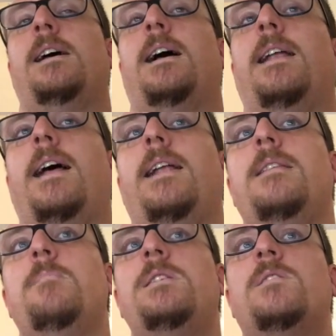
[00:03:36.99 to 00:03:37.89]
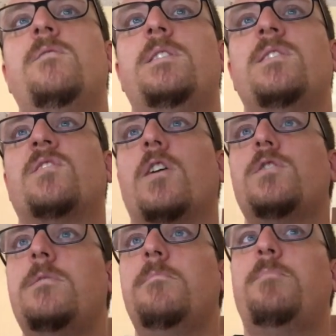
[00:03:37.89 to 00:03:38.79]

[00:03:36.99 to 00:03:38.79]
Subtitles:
And in the midst of the discussion,